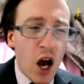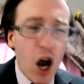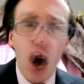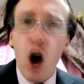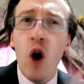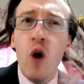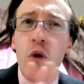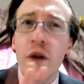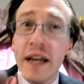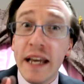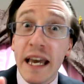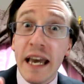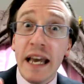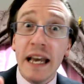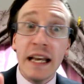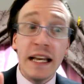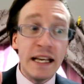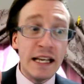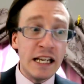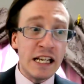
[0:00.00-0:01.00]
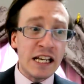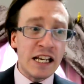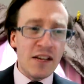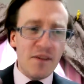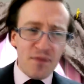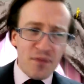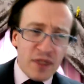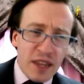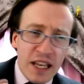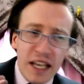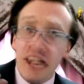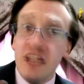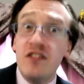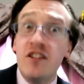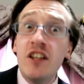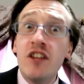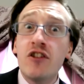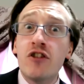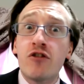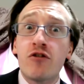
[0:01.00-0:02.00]
"O king, is
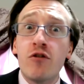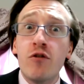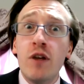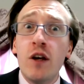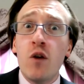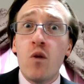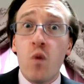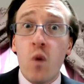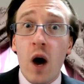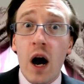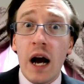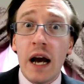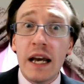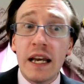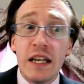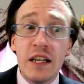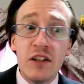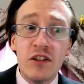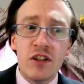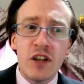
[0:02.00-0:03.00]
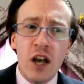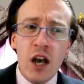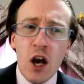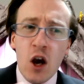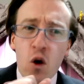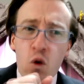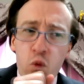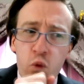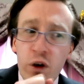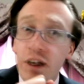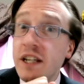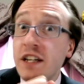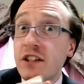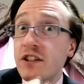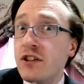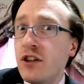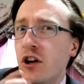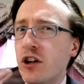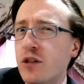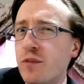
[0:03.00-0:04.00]
this truly wise? Would it
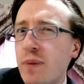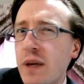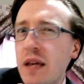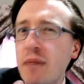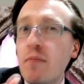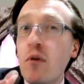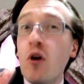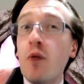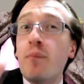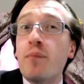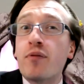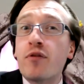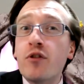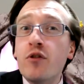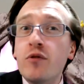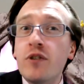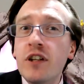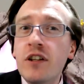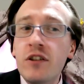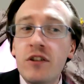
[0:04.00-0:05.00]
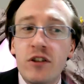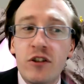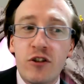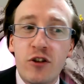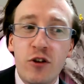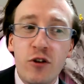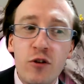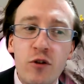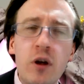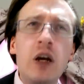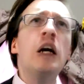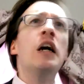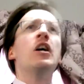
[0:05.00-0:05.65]
not be more prudent to—"